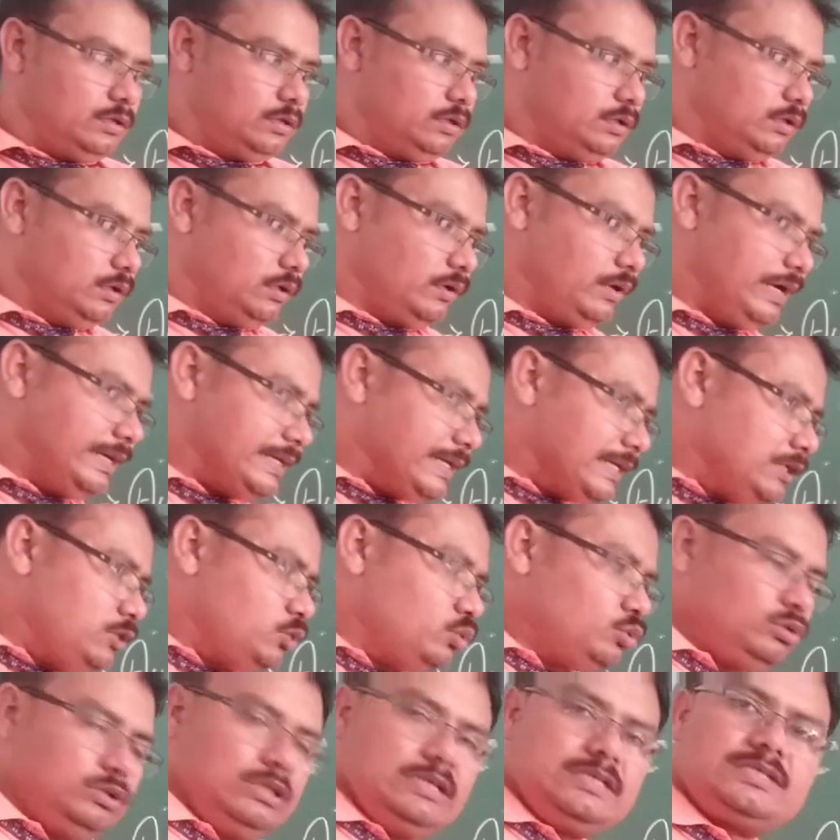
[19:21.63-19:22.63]

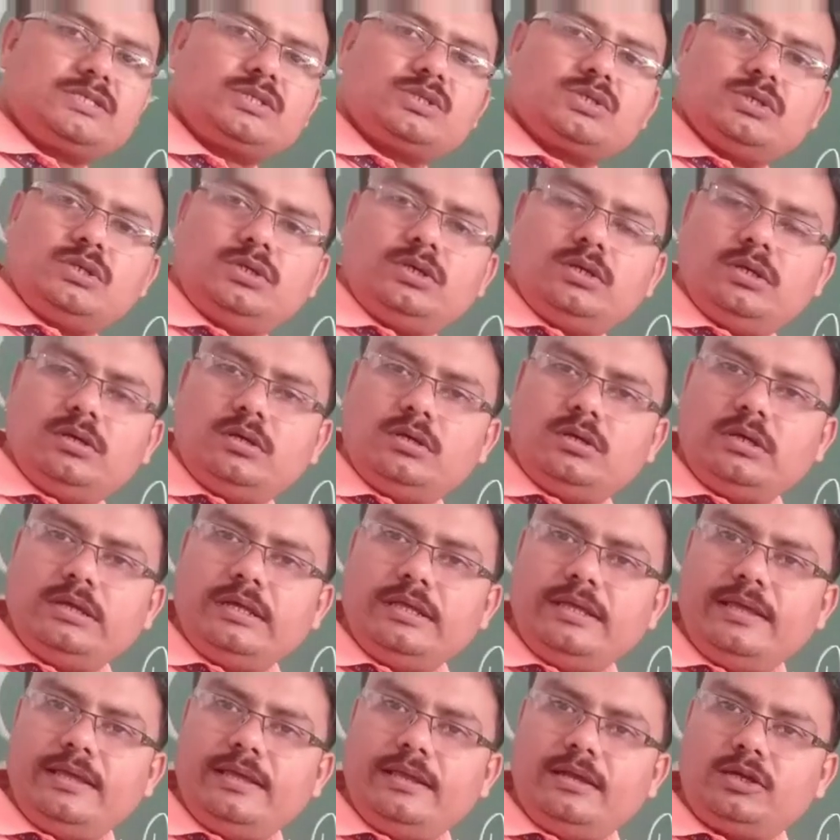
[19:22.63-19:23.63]
Related to this
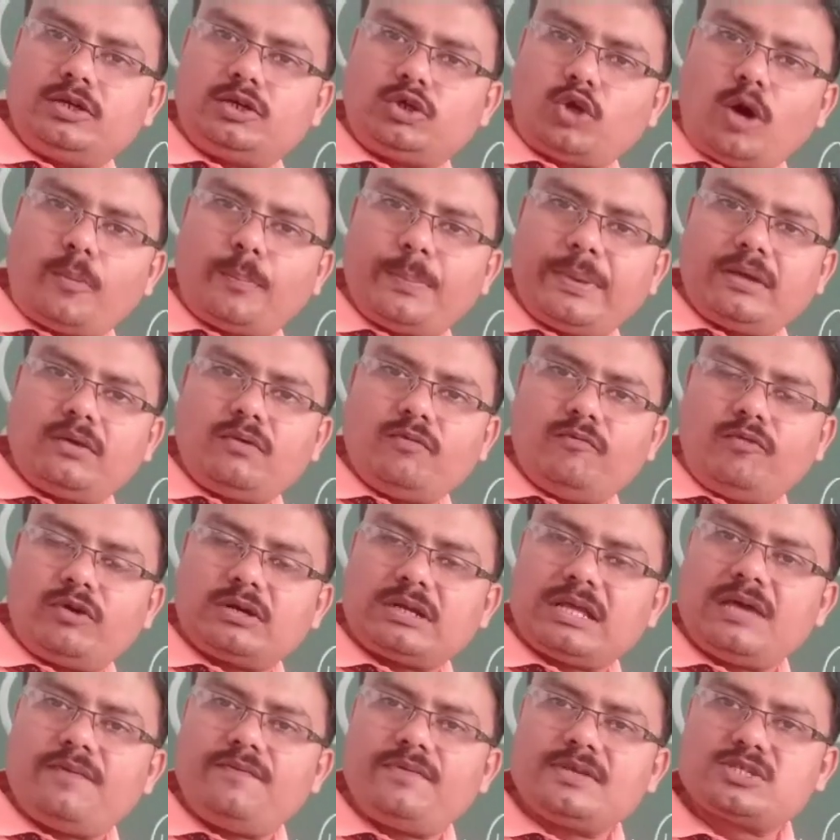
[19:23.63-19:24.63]
topic,
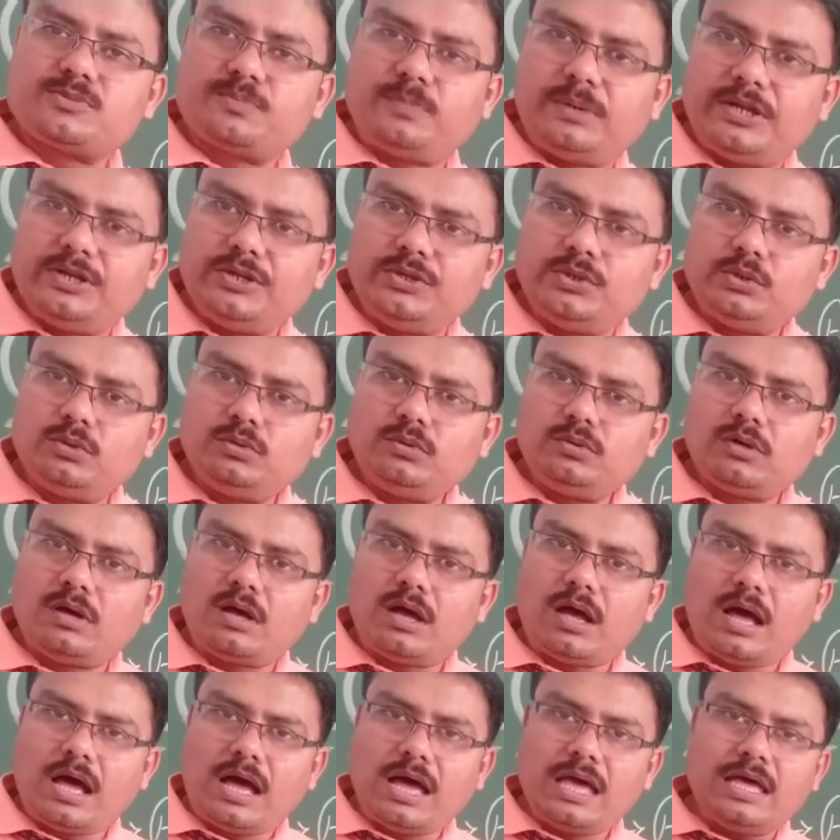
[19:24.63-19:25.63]
what I have explained
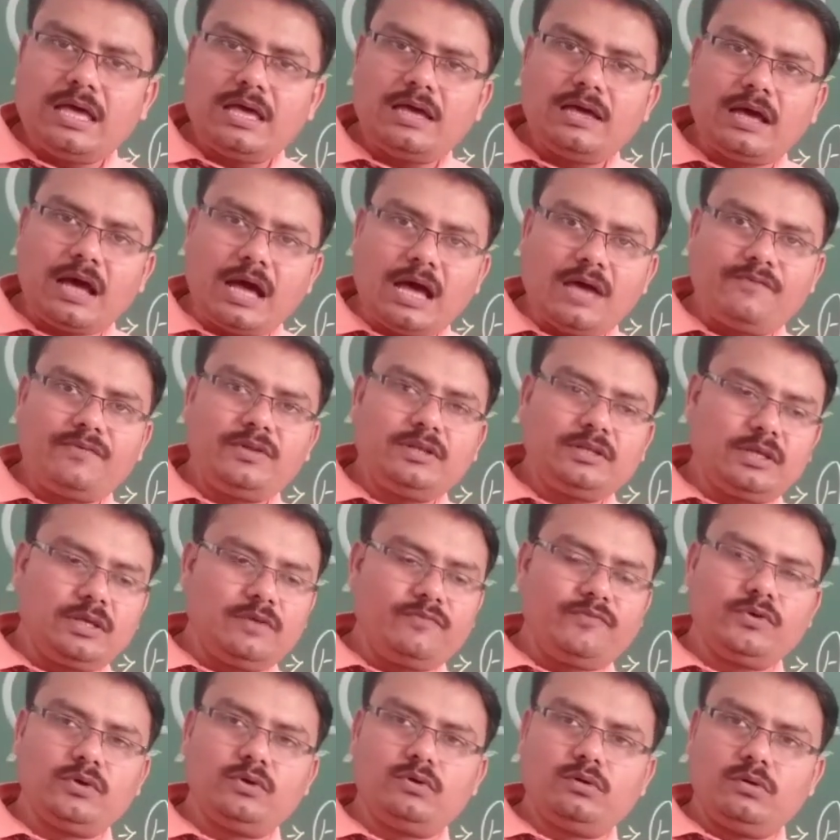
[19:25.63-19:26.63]
you, I will
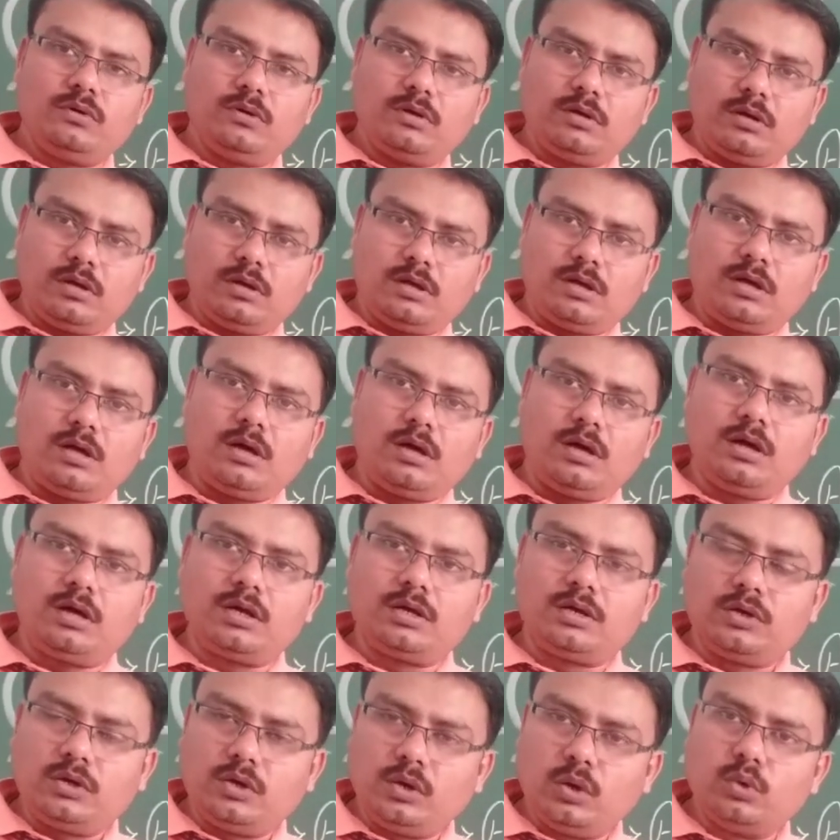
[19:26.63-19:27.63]
give you
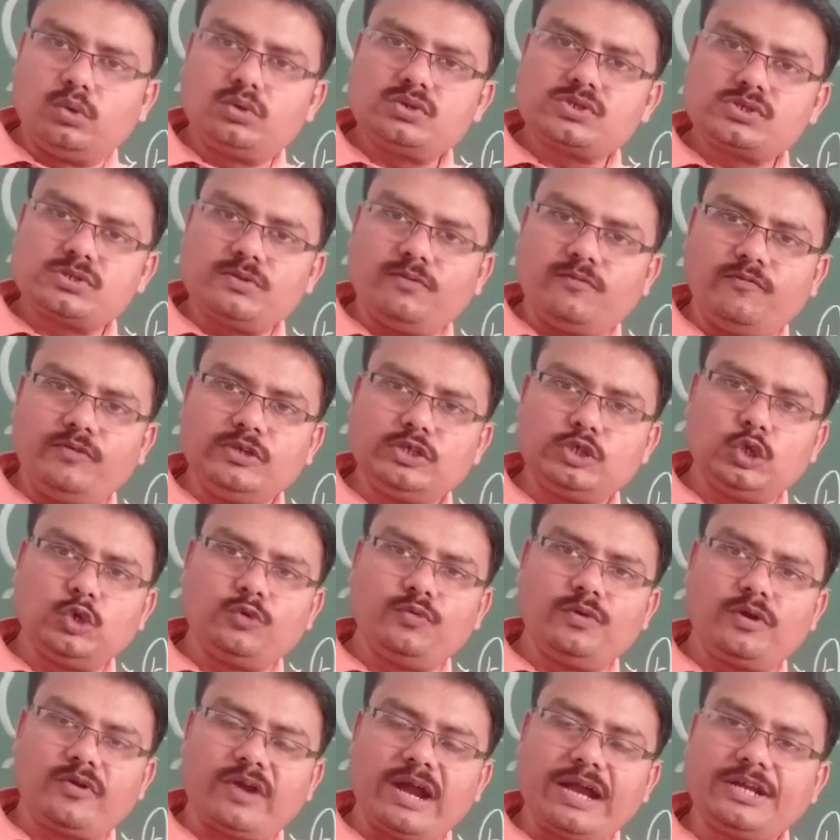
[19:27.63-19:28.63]
notes which
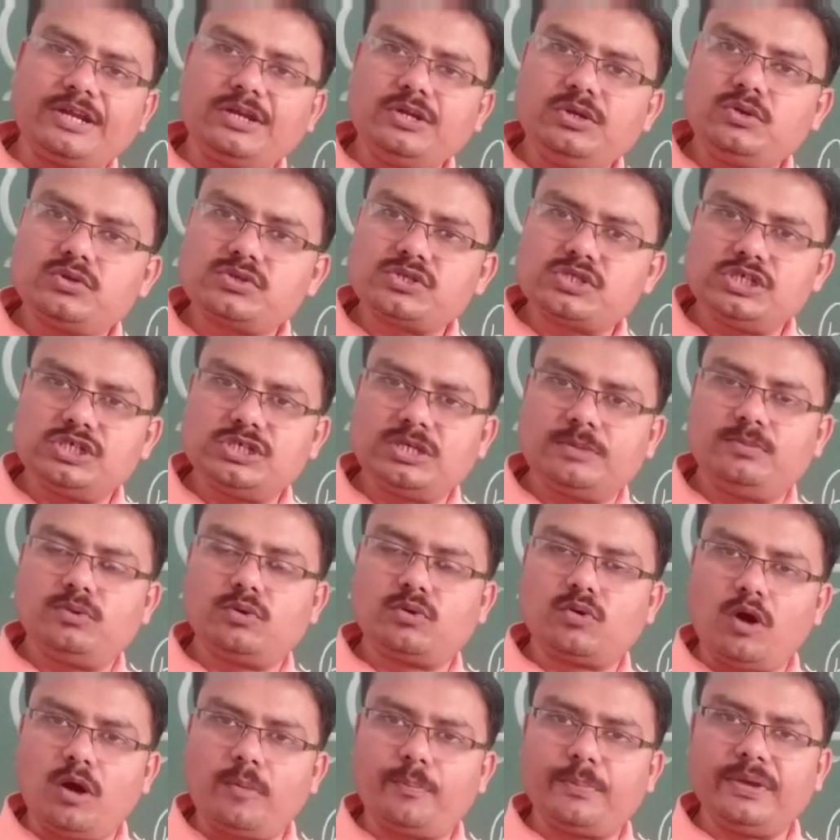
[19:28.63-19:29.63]
you will write in your
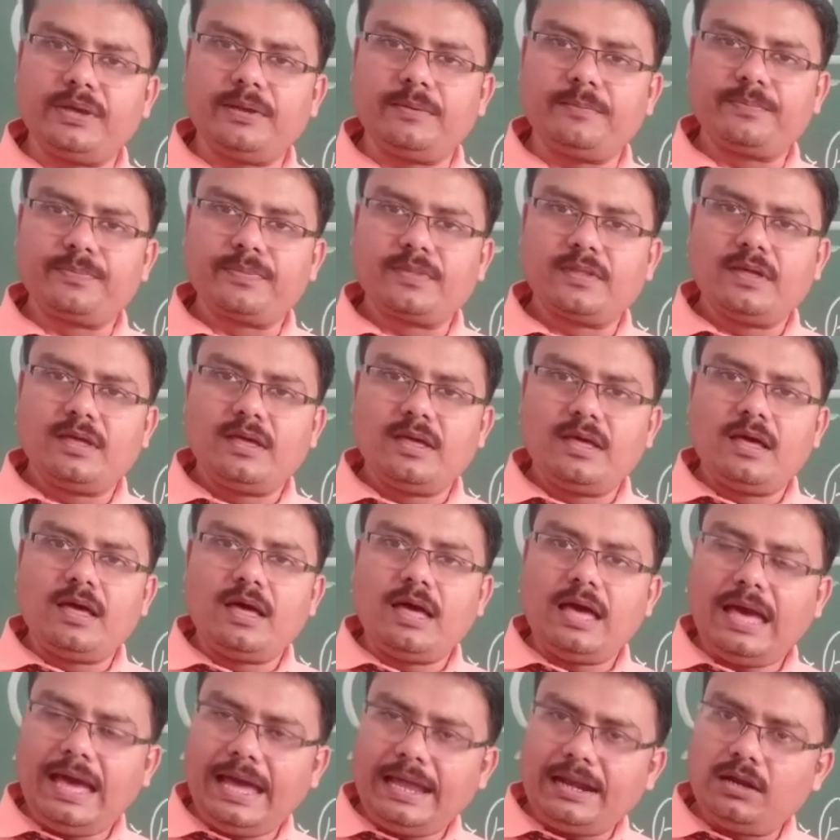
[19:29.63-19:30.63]
CW copy
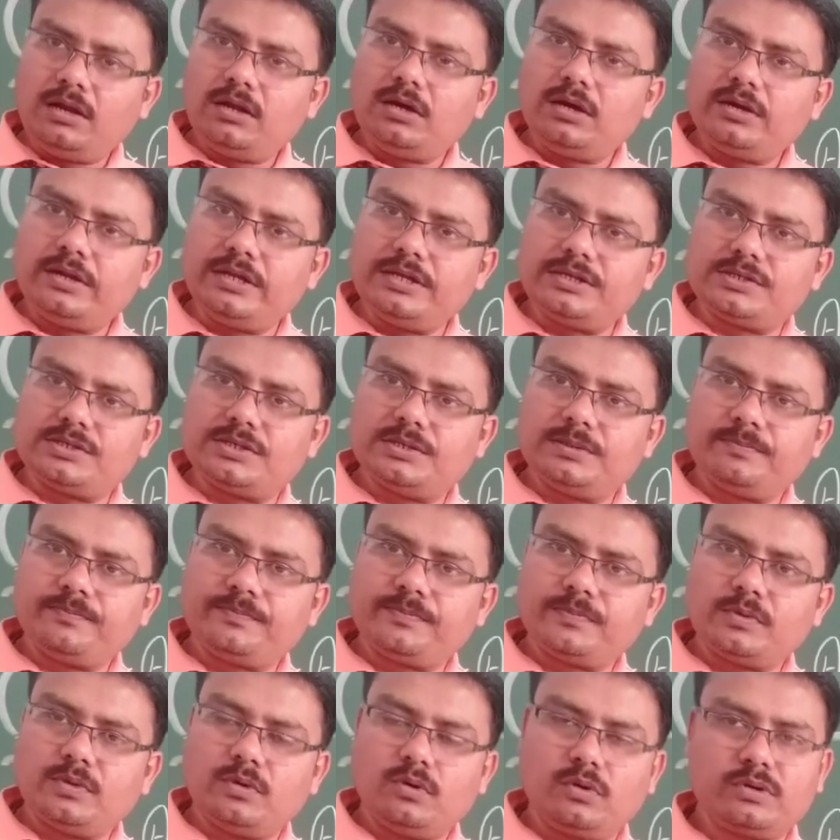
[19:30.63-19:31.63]
and learn it.
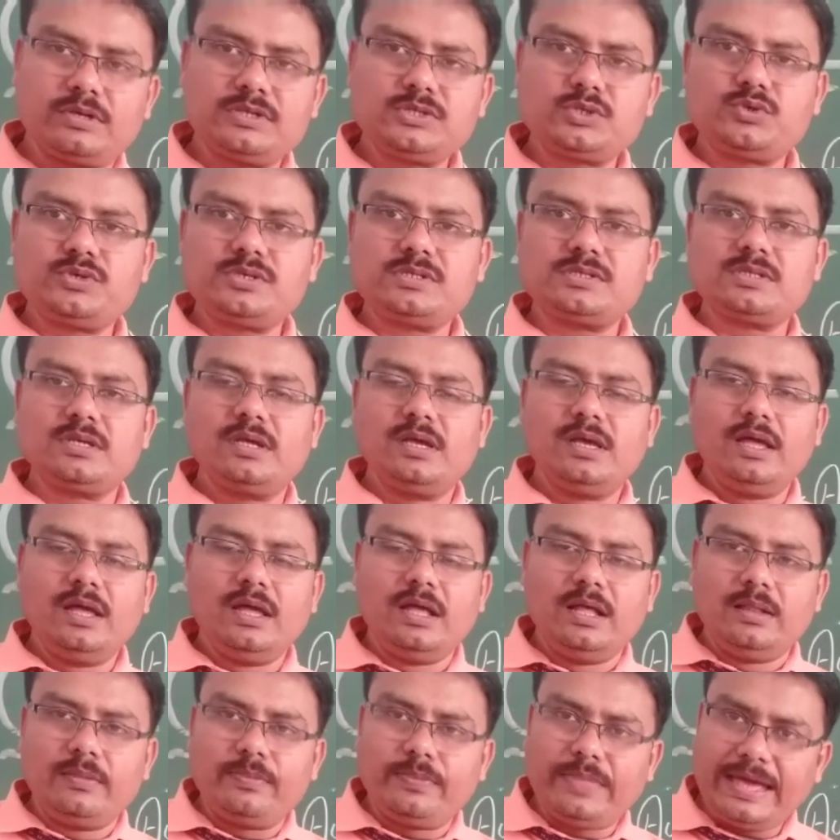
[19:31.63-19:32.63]
Okay students,
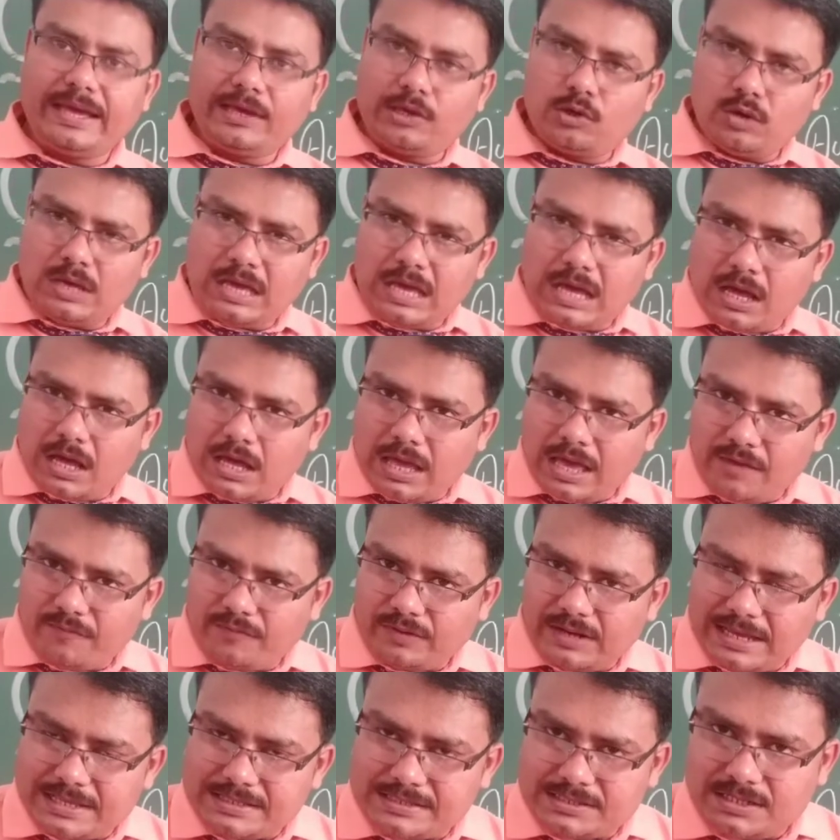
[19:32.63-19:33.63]
thank you,
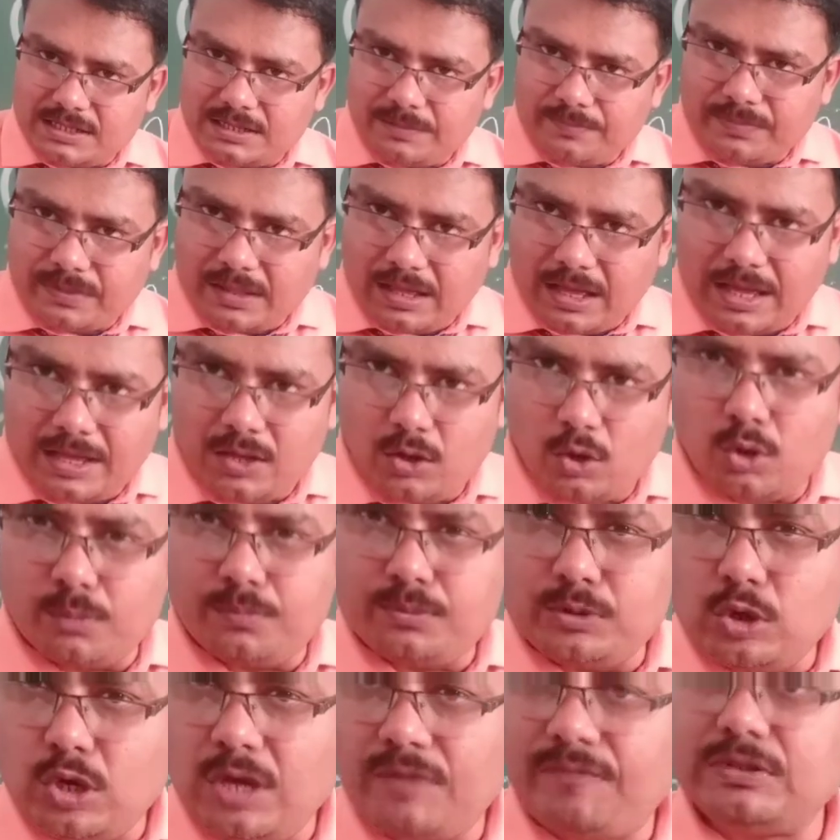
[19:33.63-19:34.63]
have a nice day. I
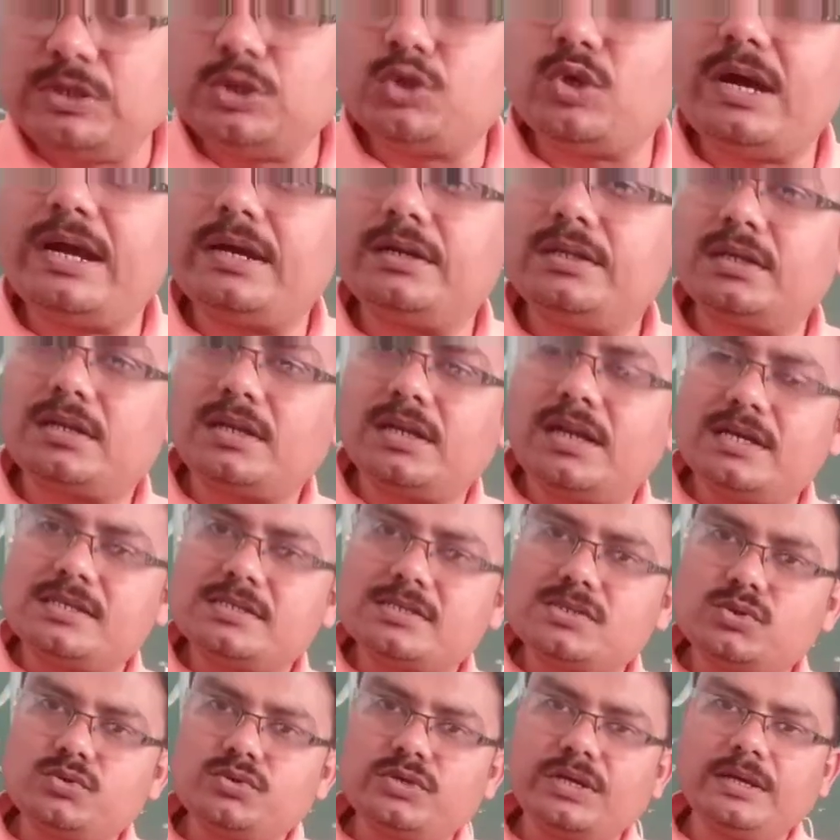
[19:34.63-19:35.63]
hope you have enjoyed the
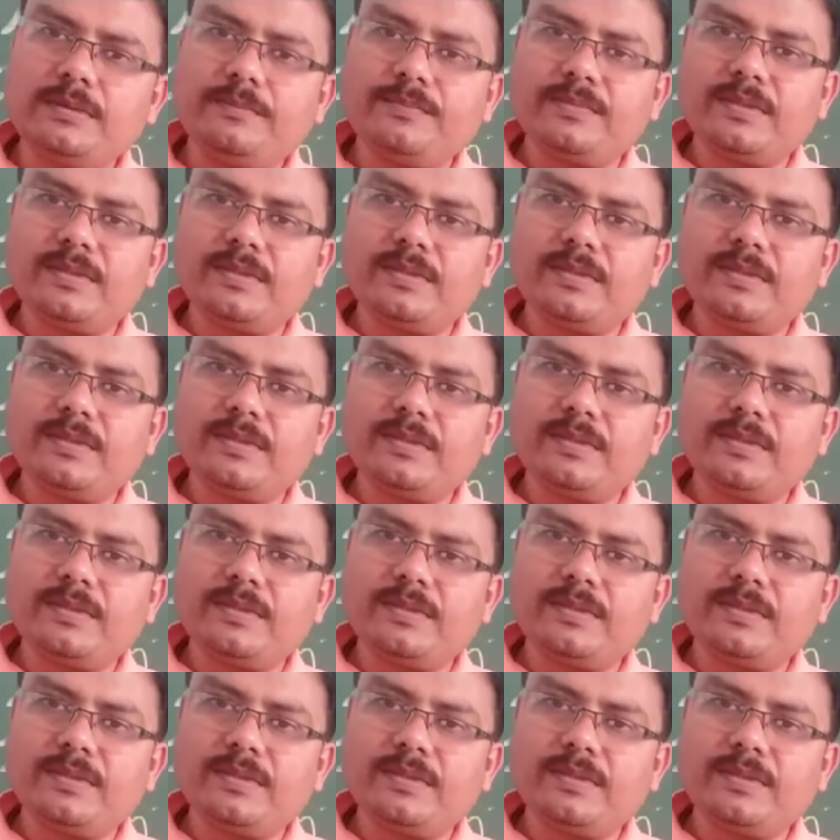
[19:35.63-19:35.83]
class today.